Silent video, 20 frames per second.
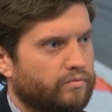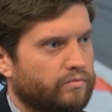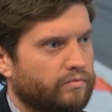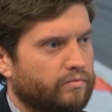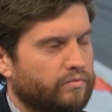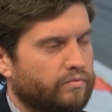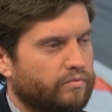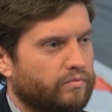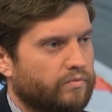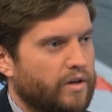
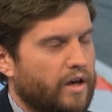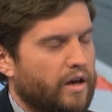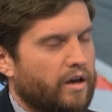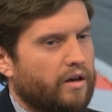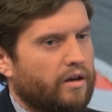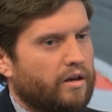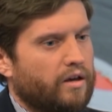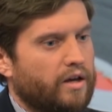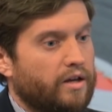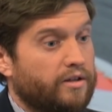sport?
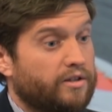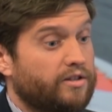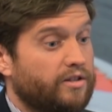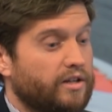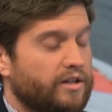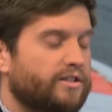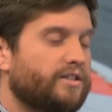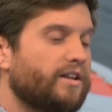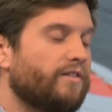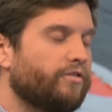
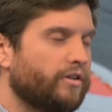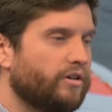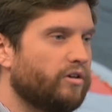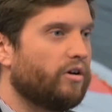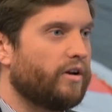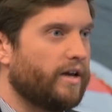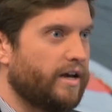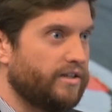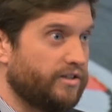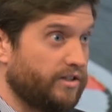It's, it's definitely
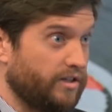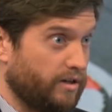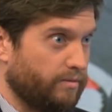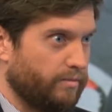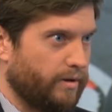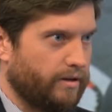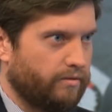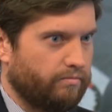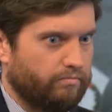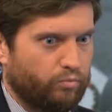not easy. I
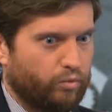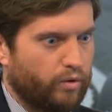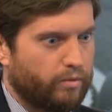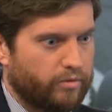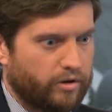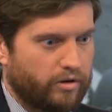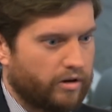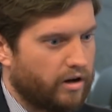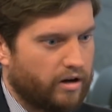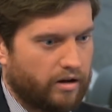mean,
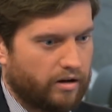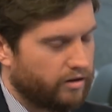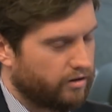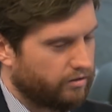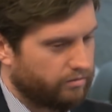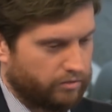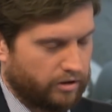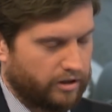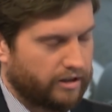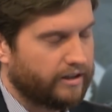women are
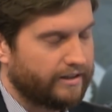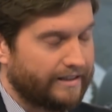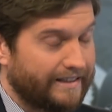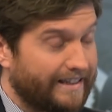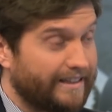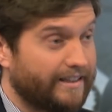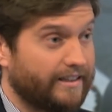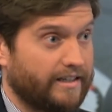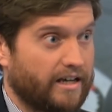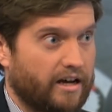
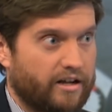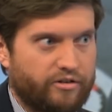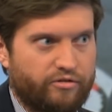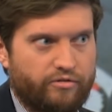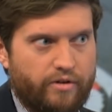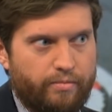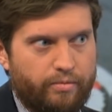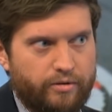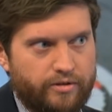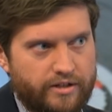clearly
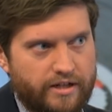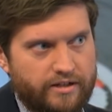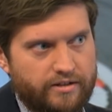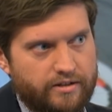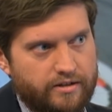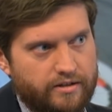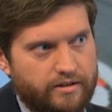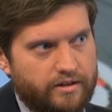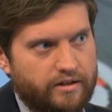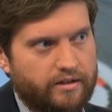
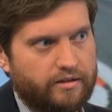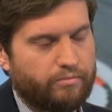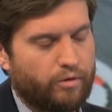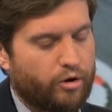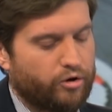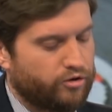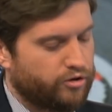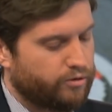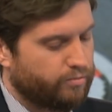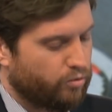underrepresented in
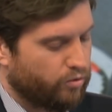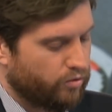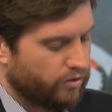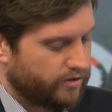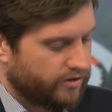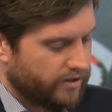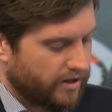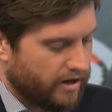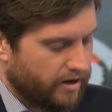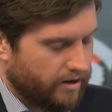
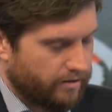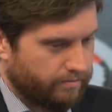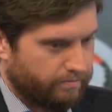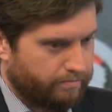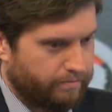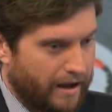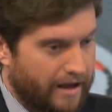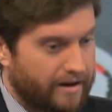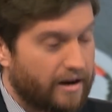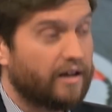motorsports.
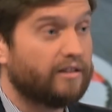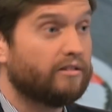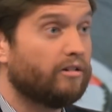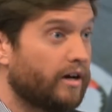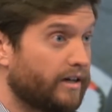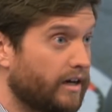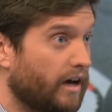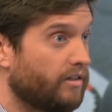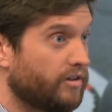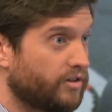Um, but
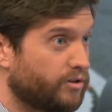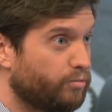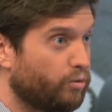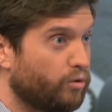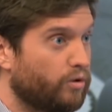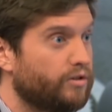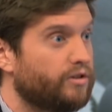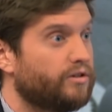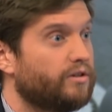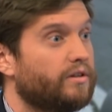unlike other
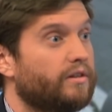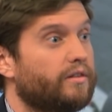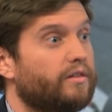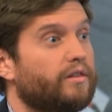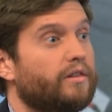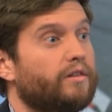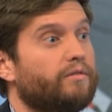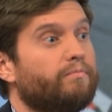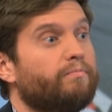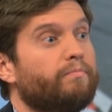sports,
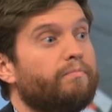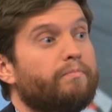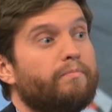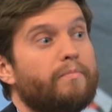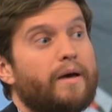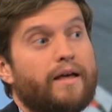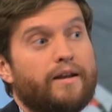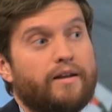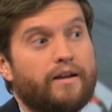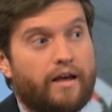
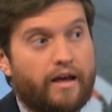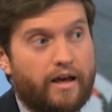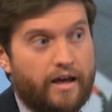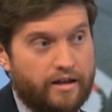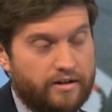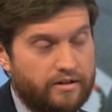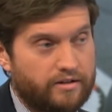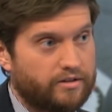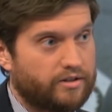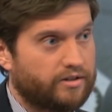men
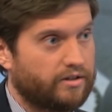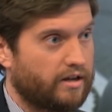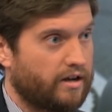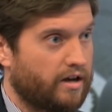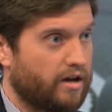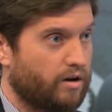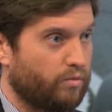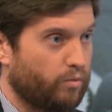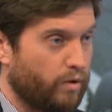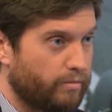and
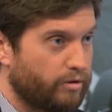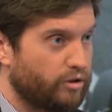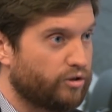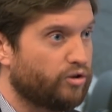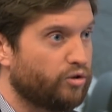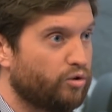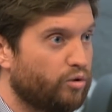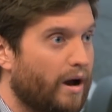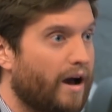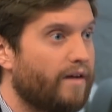uh, women
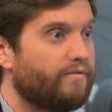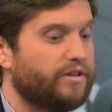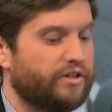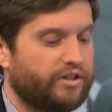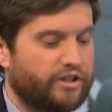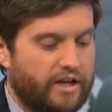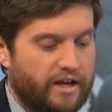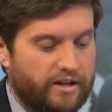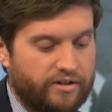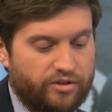do have the
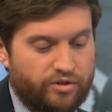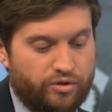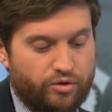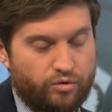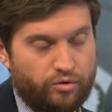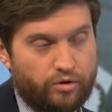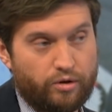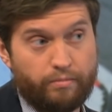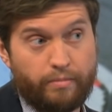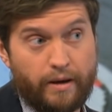chance
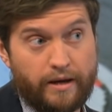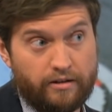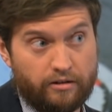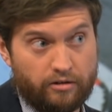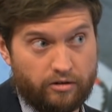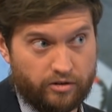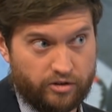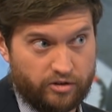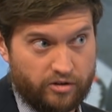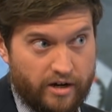to compete
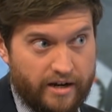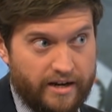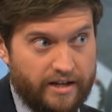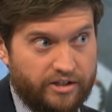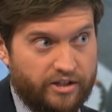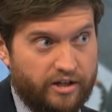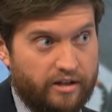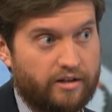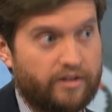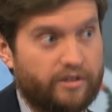alongside
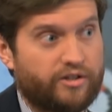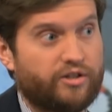each other.